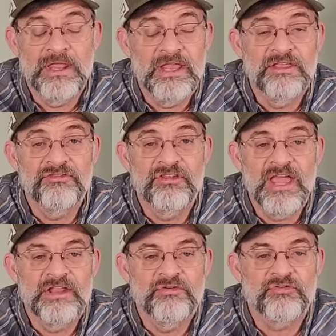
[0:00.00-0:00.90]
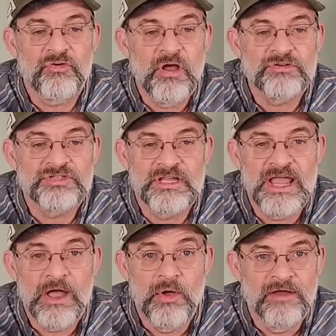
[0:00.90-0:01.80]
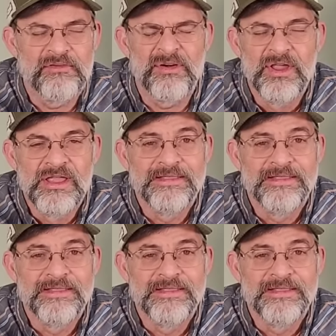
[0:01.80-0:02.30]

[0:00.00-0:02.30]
It is a dangerous crossing. However,